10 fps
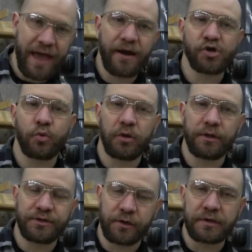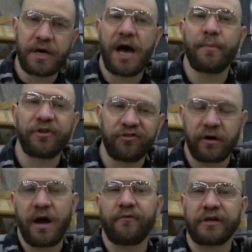the actual Tutankhamun
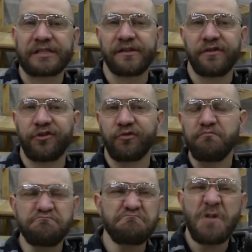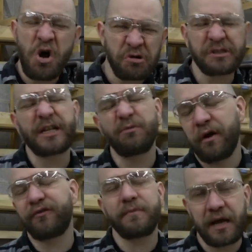sarcophagus that this is mostly
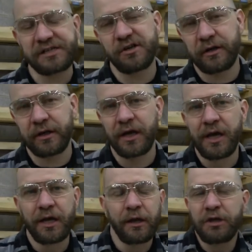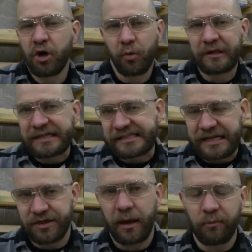roughly based on, you don't really
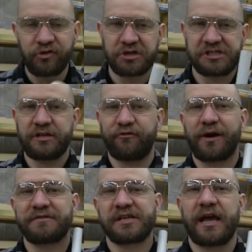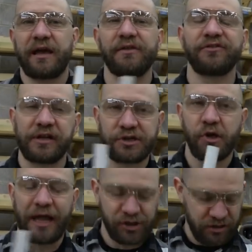see thumbs. You just see the front of his hands and it's
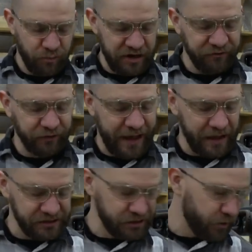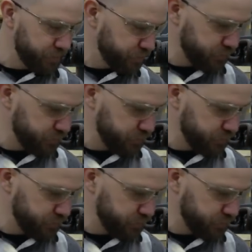all actually pretty flat, so.